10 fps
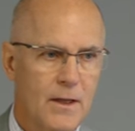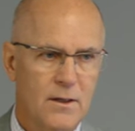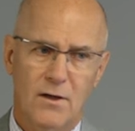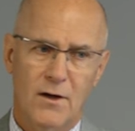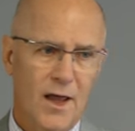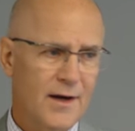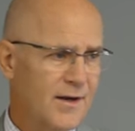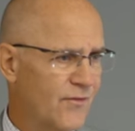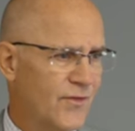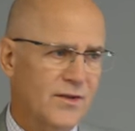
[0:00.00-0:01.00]
You know, there are a lot of
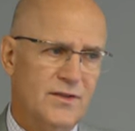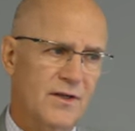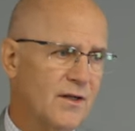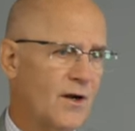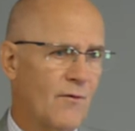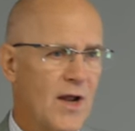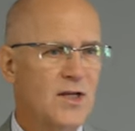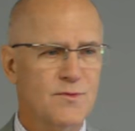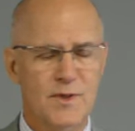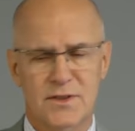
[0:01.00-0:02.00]
different uh,
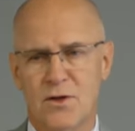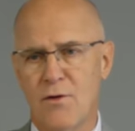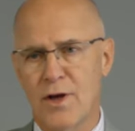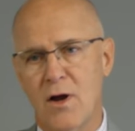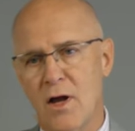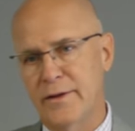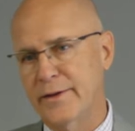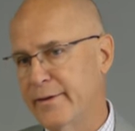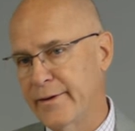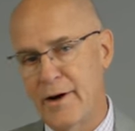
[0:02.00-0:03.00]
arrangements going
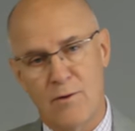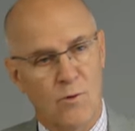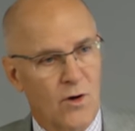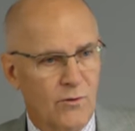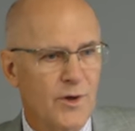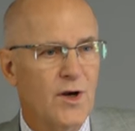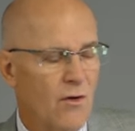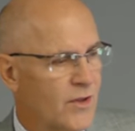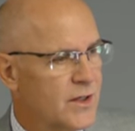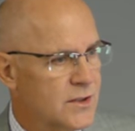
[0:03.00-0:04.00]
on in our world, we
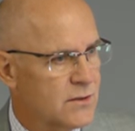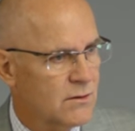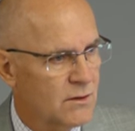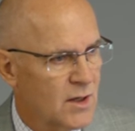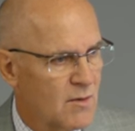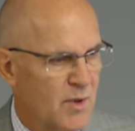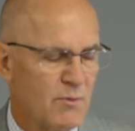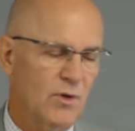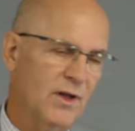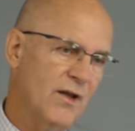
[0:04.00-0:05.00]
know this.
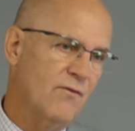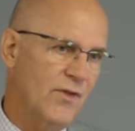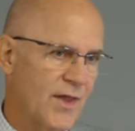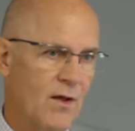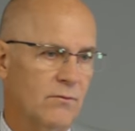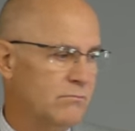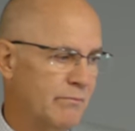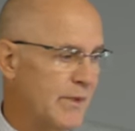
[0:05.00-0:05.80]
People live without